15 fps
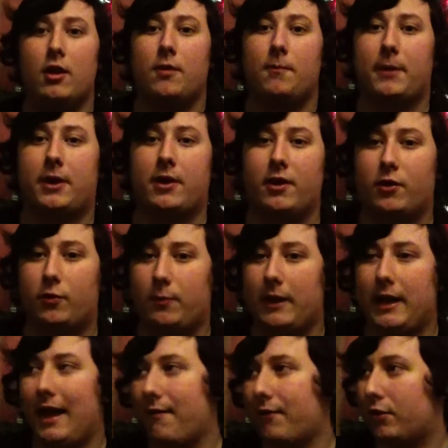because
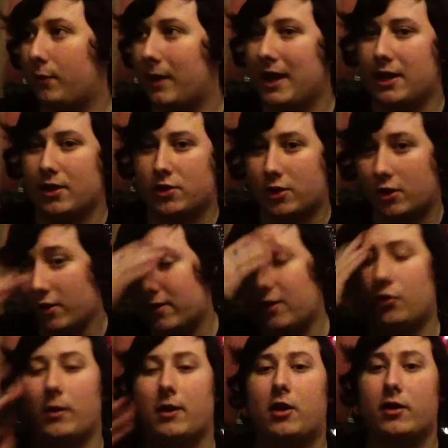we have a Switch, because
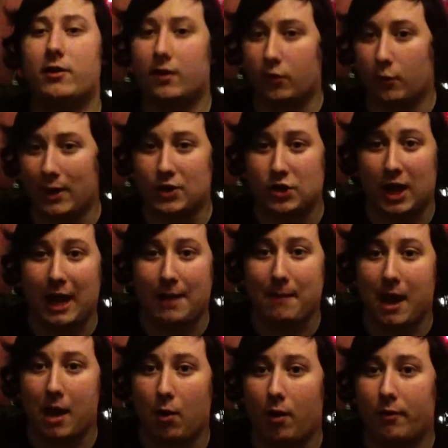the Switch came
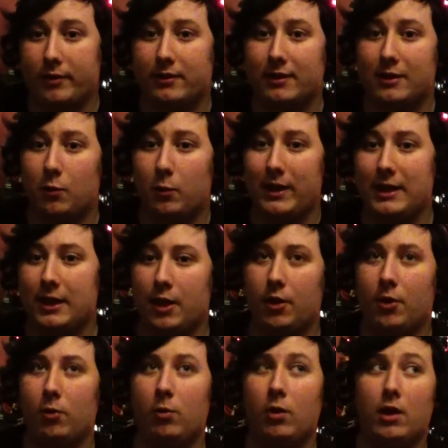out, obviously the Wii
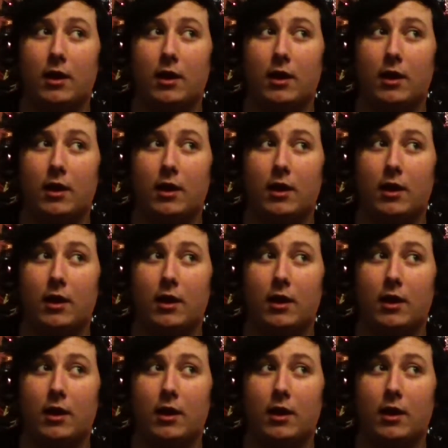U